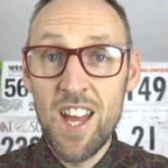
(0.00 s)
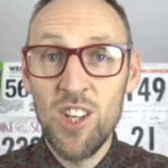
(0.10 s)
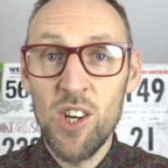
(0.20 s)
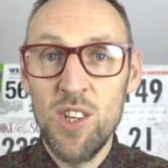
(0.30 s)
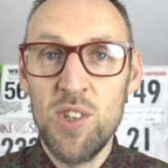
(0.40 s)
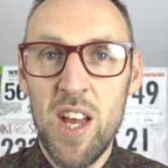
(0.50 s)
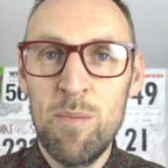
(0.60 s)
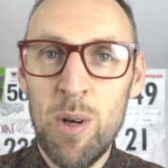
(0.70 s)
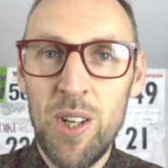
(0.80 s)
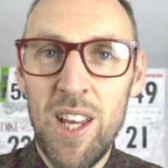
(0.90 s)
Hey guys,
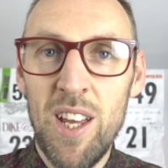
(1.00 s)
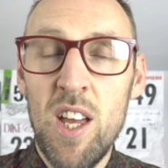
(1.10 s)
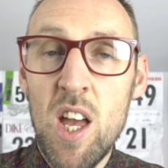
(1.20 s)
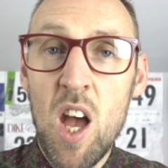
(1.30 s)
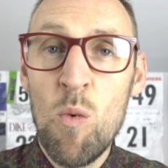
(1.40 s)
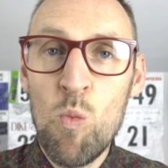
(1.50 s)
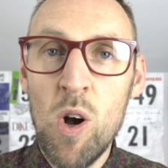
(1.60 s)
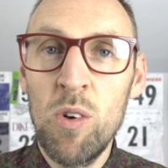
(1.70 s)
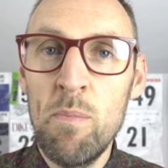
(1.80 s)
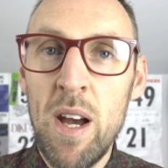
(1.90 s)
Ed Budd here and
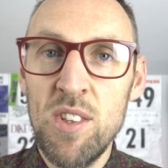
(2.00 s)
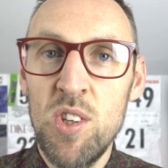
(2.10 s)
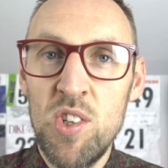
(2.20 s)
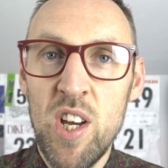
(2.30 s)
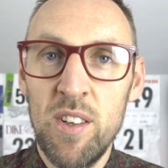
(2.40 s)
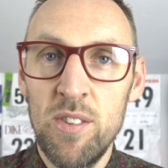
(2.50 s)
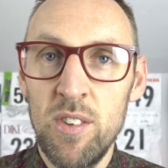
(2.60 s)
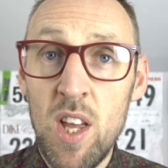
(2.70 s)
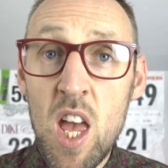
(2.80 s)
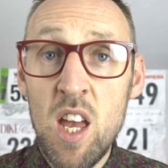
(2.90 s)
welcome back to the channel.
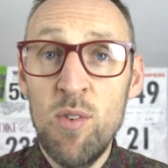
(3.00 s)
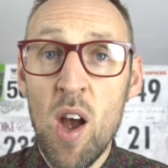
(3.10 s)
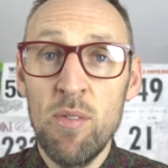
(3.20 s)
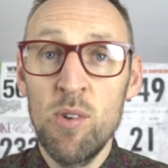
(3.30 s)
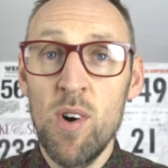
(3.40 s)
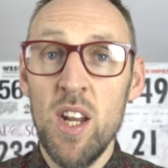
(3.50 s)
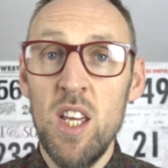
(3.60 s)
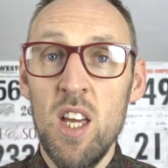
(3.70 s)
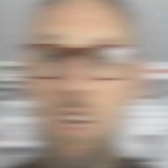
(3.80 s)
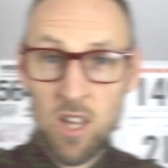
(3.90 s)
If you haven't
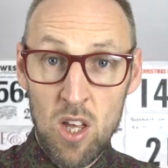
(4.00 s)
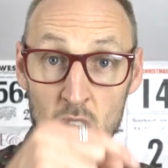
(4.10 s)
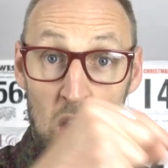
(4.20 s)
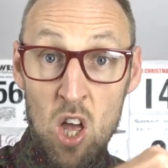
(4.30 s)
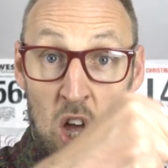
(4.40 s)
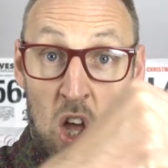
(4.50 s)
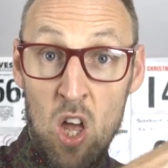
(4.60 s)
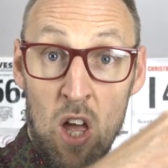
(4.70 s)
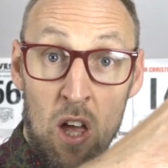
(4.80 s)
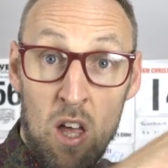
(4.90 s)
already, please hit that
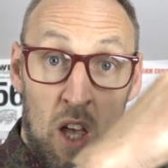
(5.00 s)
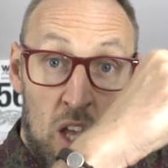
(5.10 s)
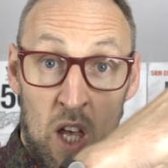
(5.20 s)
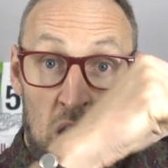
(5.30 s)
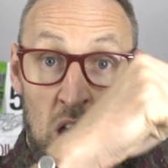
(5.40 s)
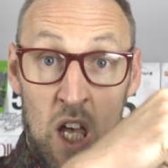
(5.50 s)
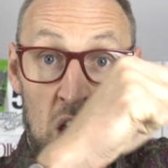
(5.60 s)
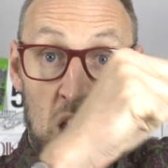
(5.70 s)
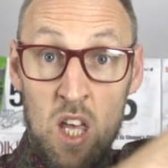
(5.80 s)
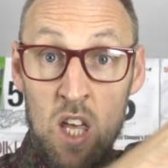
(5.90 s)
subscribe button
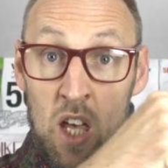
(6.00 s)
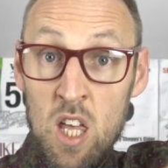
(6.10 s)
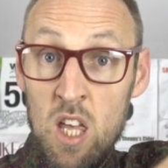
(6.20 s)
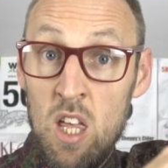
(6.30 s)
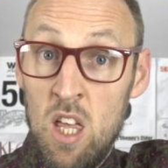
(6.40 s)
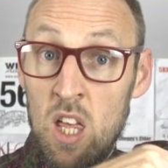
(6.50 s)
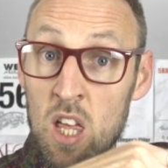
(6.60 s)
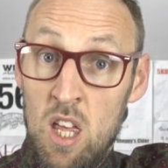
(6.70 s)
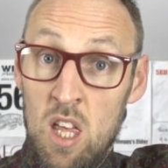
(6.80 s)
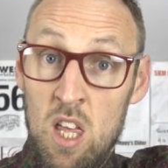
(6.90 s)
in the bottom
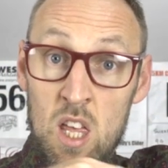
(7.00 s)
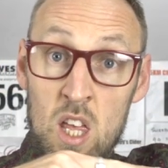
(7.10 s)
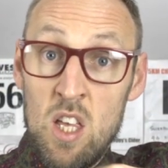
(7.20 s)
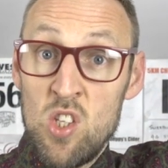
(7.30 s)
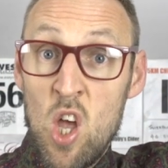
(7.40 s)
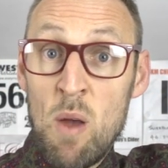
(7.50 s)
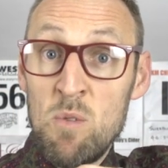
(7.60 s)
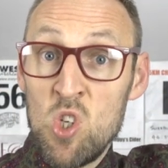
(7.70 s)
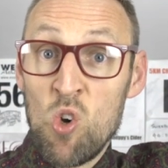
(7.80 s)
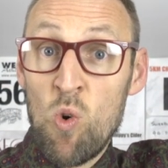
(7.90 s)
right hand side
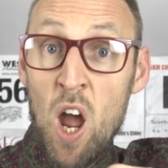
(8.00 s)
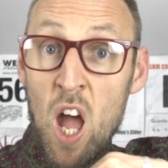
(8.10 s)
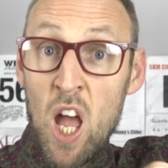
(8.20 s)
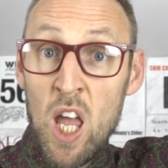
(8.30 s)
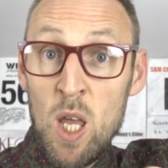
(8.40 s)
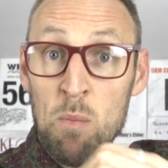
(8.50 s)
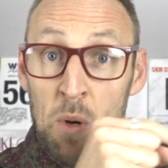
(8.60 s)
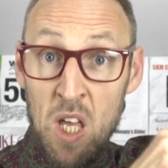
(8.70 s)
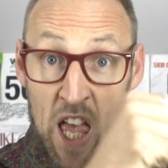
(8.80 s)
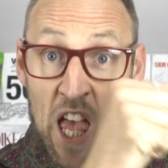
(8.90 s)
corner so that you can be
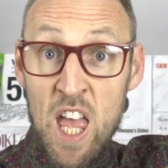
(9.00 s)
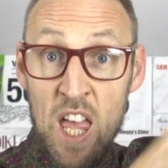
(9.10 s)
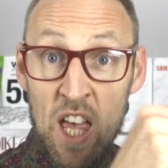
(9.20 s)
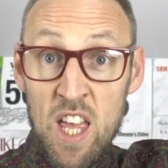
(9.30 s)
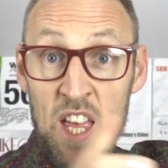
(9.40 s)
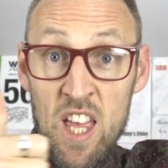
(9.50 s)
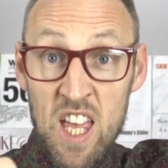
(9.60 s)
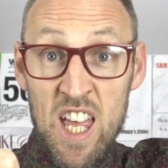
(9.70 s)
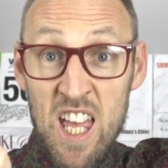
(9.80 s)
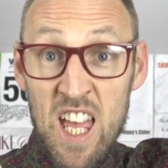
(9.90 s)
informed when new
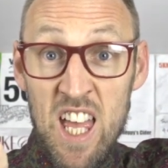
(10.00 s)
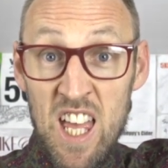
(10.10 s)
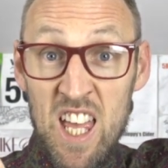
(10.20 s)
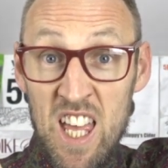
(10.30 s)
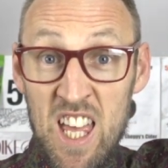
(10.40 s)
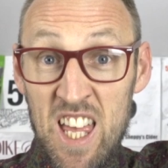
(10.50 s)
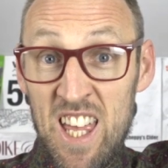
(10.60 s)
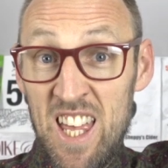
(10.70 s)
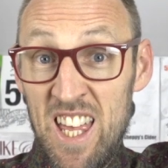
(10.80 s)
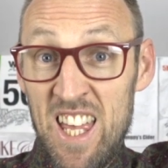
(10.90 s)
videos are launched. One of the
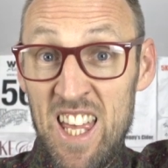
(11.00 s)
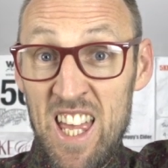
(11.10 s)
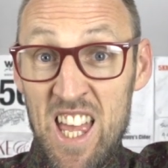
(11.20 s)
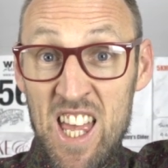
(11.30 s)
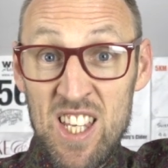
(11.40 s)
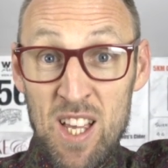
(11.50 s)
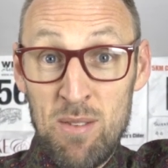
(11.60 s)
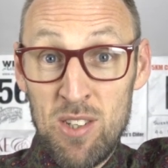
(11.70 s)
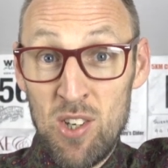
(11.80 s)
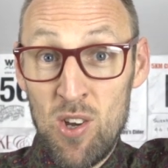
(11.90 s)
most incredible,
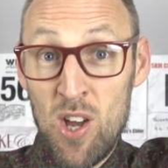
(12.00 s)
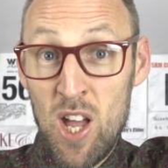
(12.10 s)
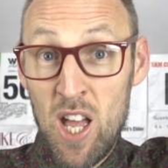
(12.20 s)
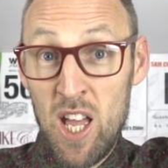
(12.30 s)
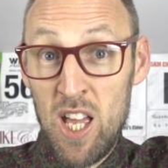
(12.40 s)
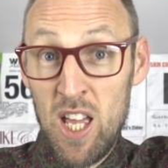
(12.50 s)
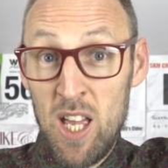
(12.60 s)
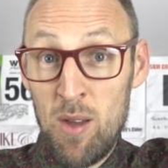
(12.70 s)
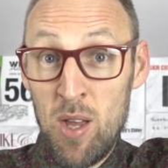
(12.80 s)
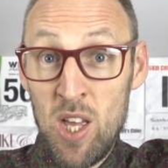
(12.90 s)
exciting things that can
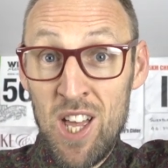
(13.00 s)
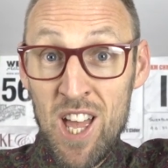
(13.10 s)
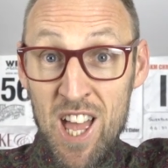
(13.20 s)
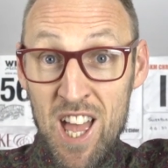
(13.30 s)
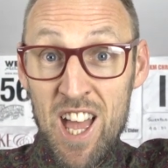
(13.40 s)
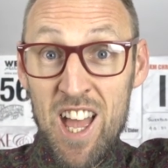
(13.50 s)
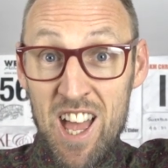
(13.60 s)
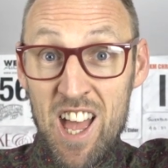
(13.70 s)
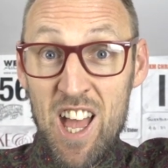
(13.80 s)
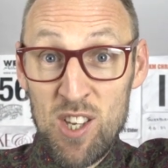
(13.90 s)
possibly happen
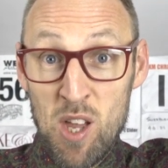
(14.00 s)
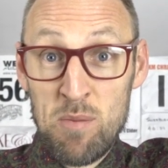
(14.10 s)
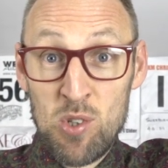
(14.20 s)
in your